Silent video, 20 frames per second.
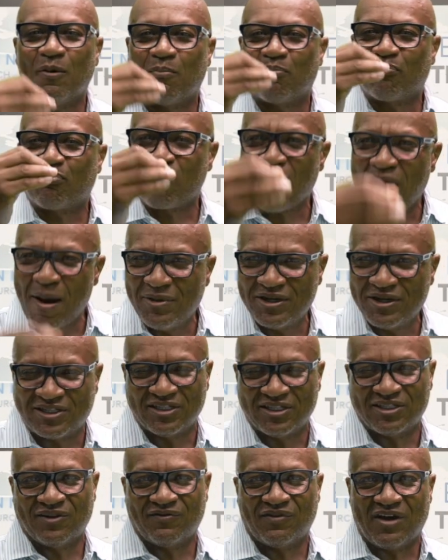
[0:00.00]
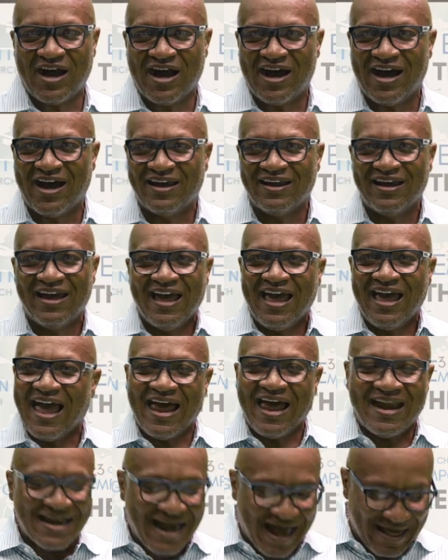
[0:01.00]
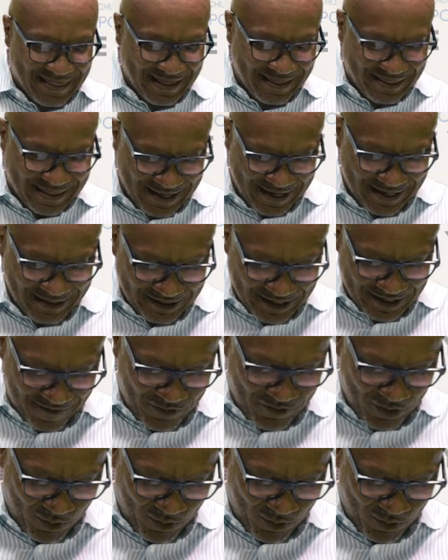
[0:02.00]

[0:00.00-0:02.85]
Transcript: promises of God and not the things of the